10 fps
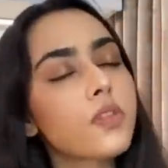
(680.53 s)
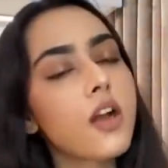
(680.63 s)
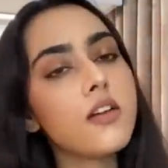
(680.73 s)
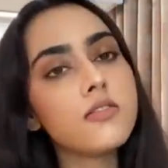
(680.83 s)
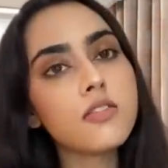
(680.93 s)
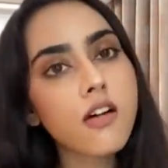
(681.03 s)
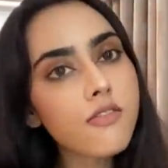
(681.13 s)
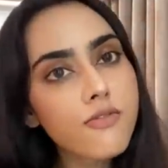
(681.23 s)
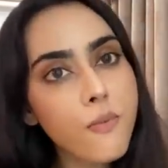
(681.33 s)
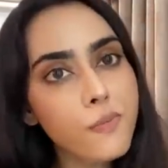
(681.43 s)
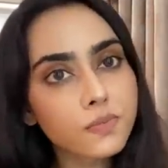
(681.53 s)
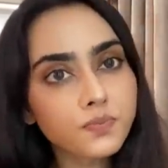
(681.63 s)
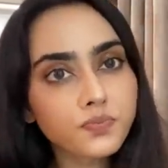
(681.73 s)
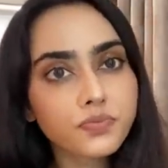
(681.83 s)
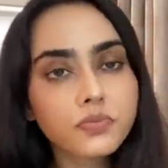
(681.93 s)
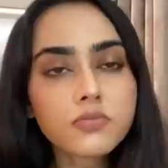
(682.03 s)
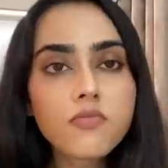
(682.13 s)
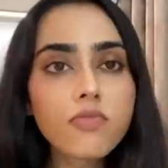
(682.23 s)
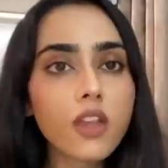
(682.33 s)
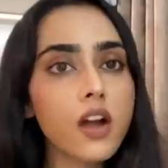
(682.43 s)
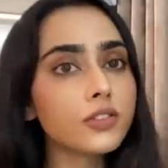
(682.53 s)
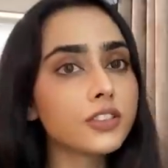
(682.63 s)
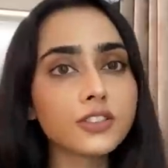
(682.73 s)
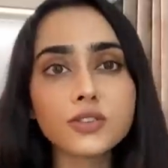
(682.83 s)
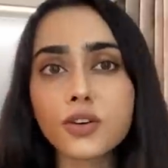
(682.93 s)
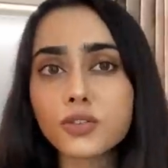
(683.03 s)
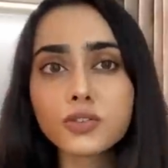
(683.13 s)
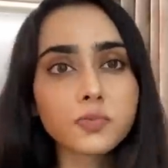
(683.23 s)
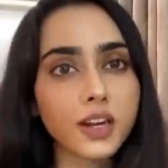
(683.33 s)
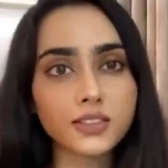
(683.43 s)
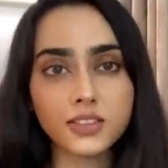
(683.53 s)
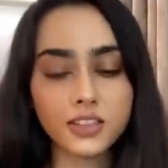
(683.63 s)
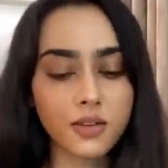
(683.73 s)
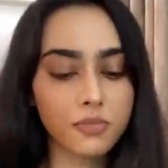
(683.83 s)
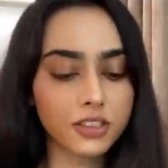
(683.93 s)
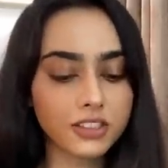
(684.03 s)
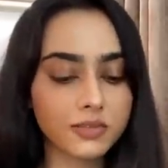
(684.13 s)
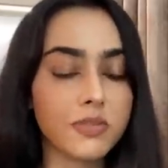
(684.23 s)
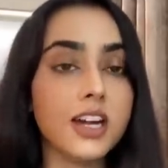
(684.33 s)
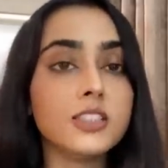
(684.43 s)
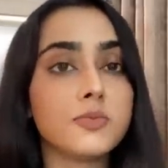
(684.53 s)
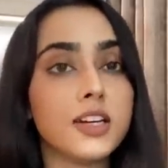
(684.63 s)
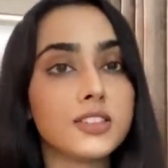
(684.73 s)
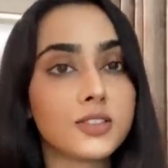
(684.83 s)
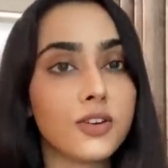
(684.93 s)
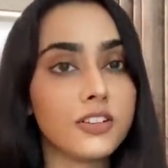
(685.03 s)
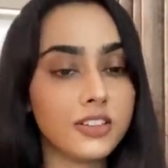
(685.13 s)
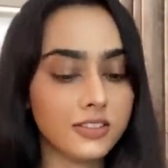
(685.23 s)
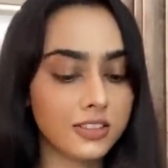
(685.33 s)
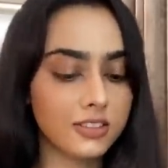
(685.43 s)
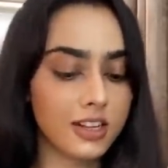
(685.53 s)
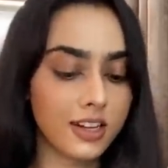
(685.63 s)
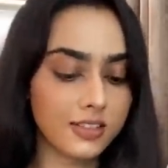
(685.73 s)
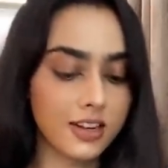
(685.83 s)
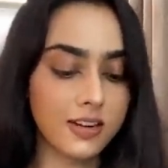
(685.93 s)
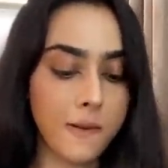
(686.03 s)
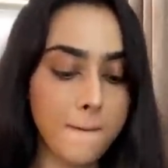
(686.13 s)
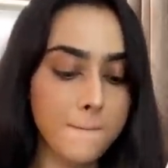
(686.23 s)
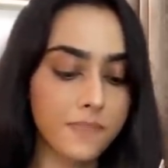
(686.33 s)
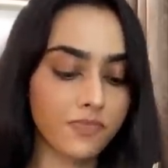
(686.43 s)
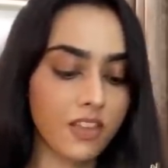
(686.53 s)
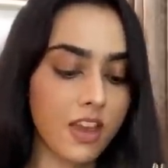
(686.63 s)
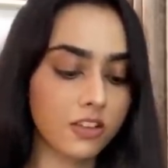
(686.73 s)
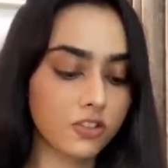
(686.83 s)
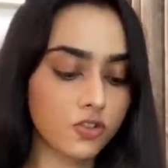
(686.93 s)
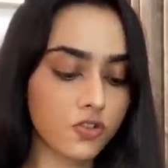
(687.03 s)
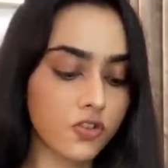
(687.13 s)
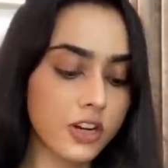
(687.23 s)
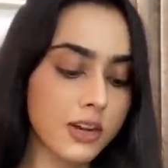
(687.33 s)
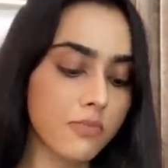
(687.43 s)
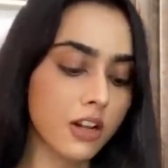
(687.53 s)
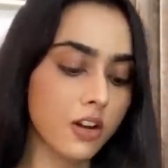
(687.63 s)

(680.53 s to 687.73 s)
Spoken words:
I love how this is not too spicy because my spice tolerance is, like I said, extremely